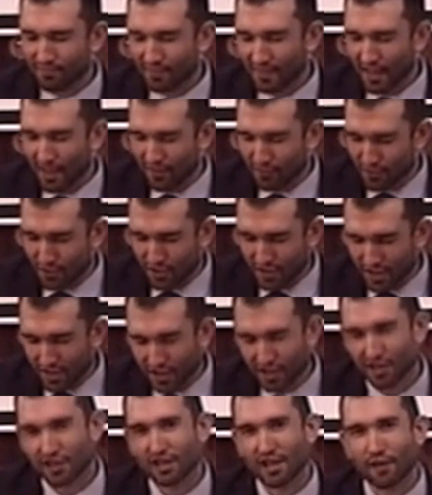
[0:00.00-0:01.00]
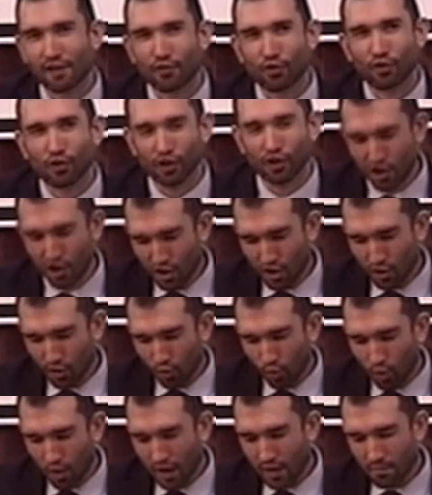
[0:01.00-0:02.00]
after eating several
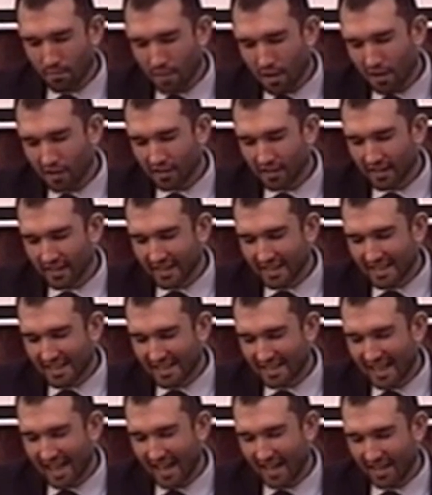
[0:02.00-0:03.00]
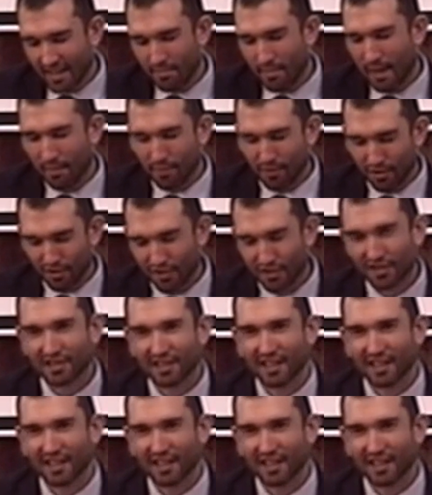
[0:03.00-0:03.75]
Guatemalan insanity peppers